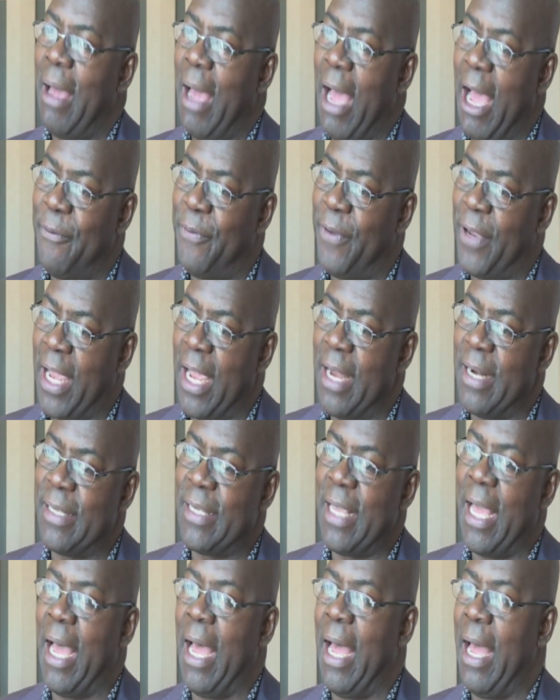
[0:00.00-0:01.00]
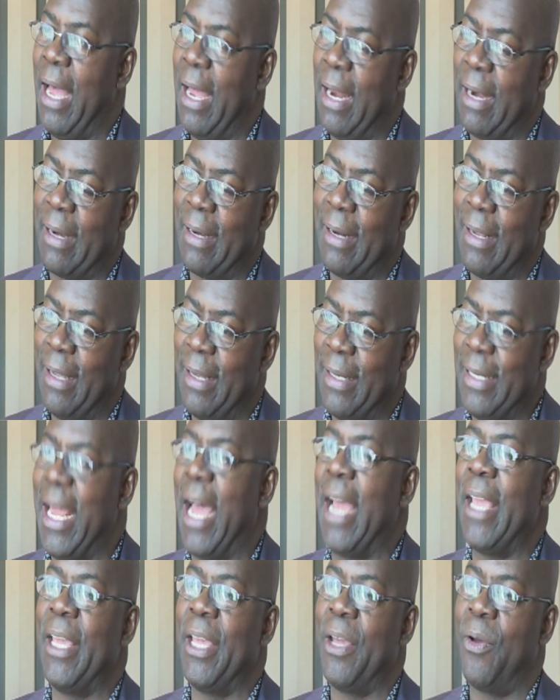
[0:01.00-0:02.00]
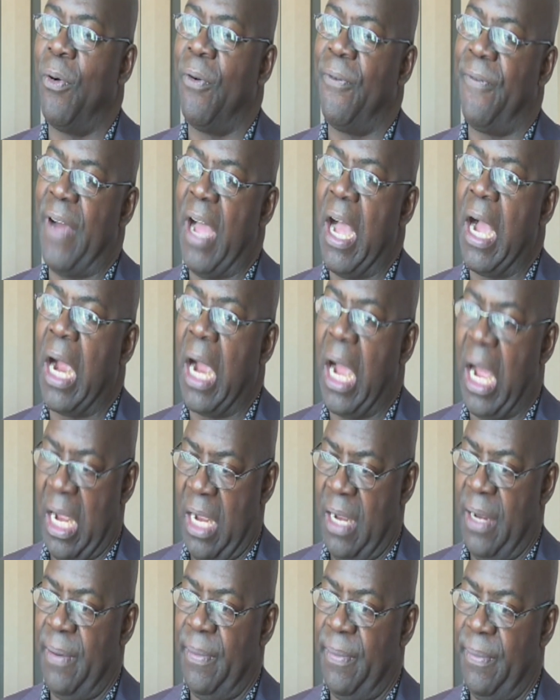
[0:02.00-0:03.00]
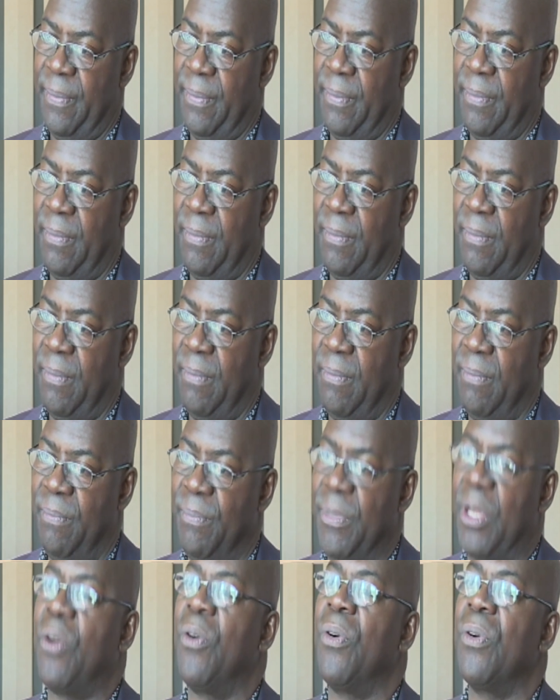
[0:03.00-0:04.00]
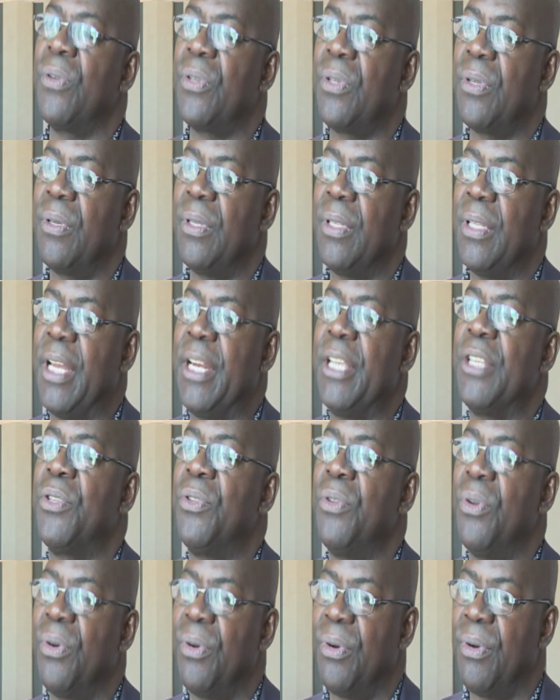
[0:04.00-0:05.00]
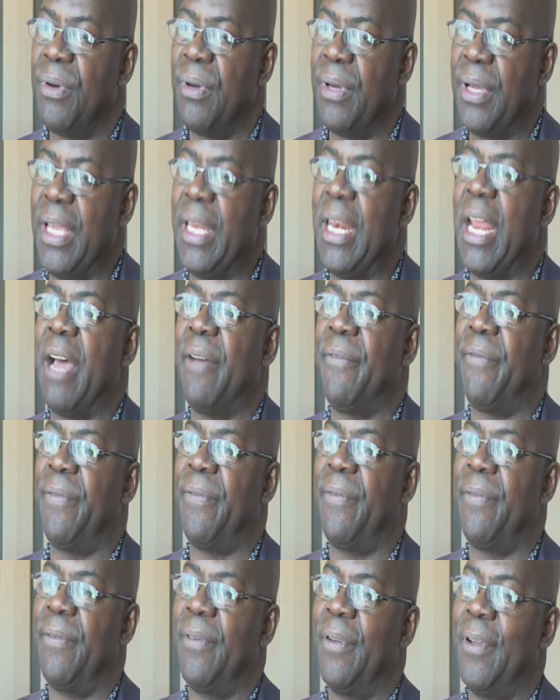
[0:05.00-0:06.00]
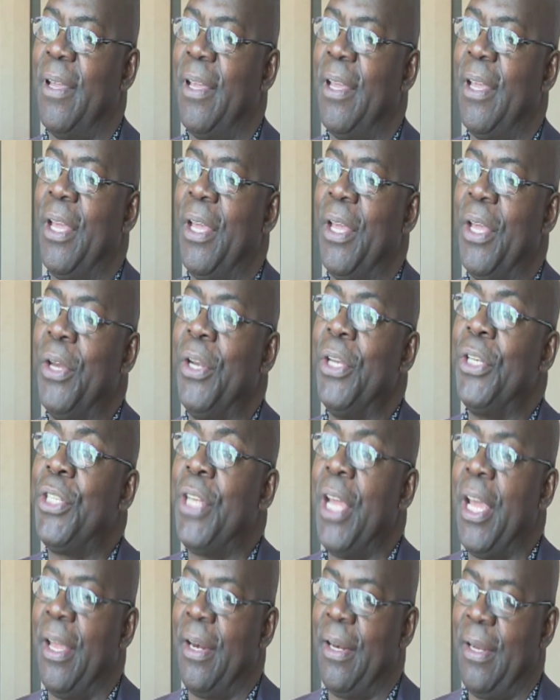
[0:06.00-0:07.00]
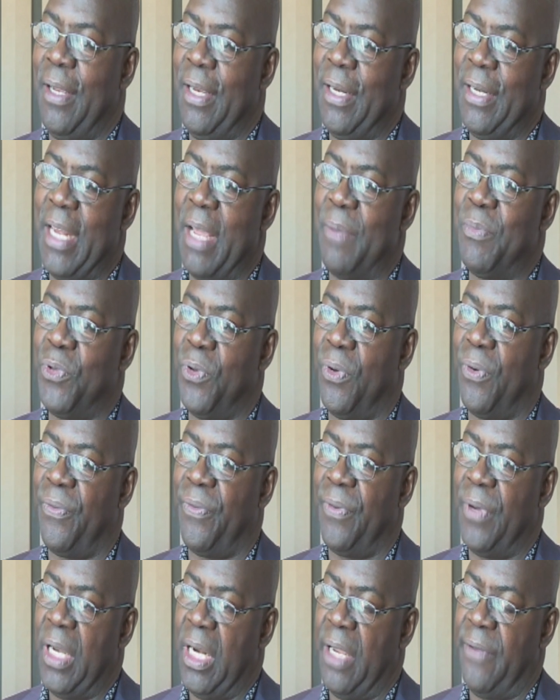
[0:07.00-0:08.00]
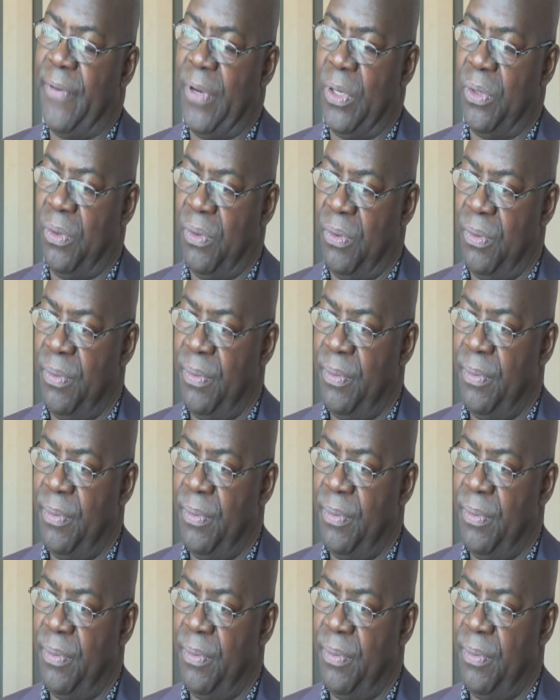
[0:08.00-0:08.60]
Africans are dying of hunger because there is no enough return in terms of revenue.